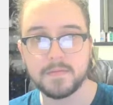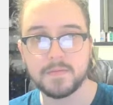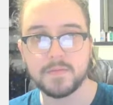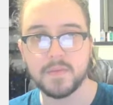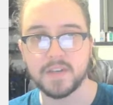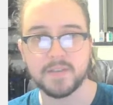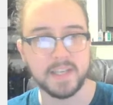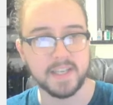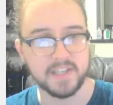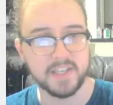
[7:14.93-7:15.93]
All right, so I
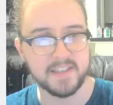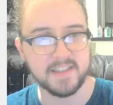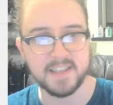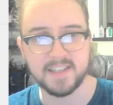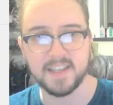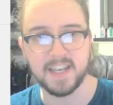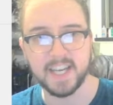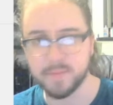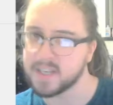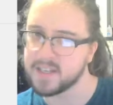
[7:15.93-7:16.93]
can adjust this as I
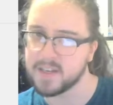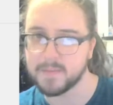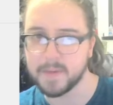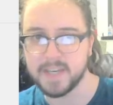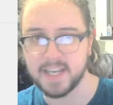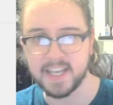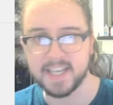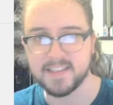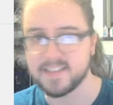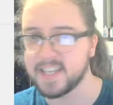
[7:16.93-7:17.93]
like, but you know, maybe I like
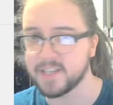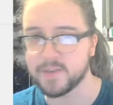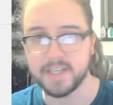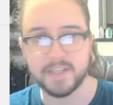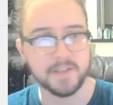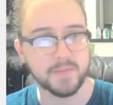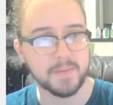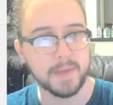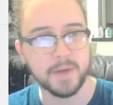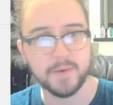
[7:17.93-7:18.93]
this 10 creatures, but
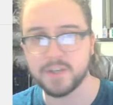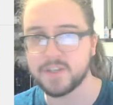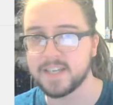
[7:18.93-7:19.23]
maybe I want to go down